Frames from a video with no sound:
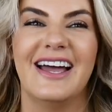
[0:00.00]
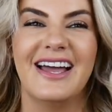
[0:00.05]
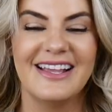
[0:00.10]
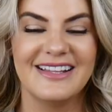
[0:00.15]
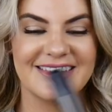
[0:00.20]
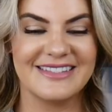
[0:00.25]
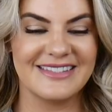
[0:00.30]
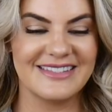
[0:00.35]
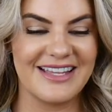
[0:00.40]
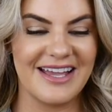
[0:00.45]

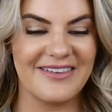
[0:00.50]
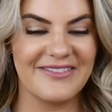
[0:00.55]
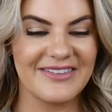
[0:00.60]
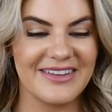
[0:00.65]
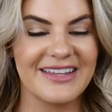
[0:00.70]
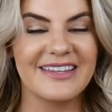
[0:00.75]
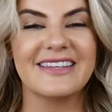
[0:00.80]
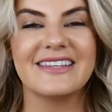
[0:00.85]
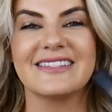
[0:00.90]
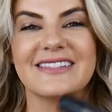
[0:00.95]
It's
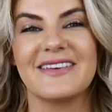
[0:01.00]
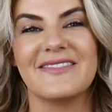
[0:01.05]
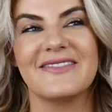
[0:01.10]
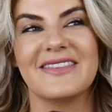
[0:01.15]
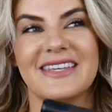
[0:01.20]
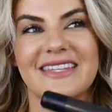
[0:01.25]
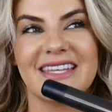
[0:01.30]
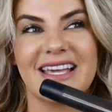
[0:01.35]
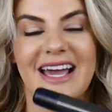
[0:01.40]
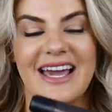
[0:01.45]
definitely
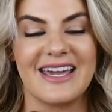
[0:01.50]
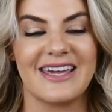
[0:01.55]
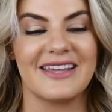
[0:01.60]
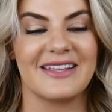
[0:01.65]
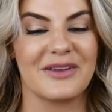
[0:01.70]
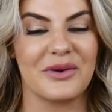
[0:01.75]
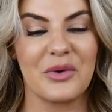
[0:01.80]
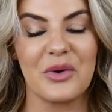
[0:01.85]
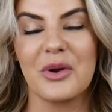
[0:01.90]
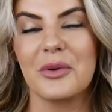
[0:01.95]
something that I
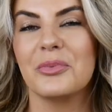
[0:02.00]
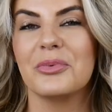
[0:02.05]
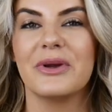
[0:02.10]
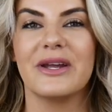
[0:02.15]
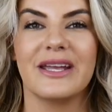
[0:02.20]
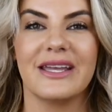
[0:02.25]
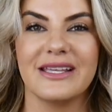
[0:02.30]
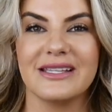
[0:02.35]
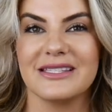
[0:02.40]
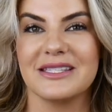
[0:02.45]
can
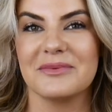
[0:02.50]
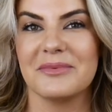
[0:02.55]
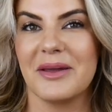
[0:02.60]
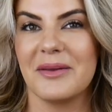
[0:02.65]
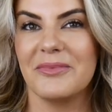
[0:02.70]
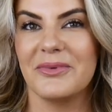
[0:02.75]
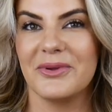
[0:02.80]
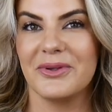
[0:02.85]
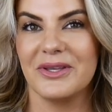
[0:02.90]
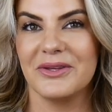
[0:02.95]
incorporate into my
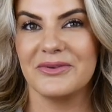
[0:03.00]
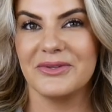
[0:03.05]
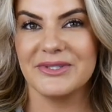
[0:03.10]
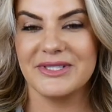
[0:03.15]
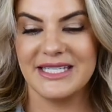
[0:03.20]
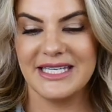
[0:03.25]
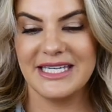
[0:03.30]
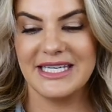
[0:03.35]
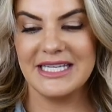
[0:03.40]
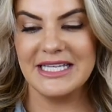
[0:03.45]
beauty
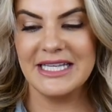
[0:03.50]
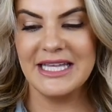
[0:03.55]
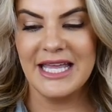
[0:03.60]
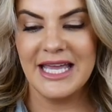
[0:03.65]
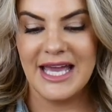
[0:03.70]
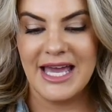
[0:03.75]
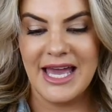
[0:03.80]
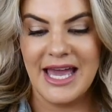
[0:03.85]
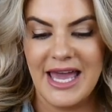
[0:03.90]
routine.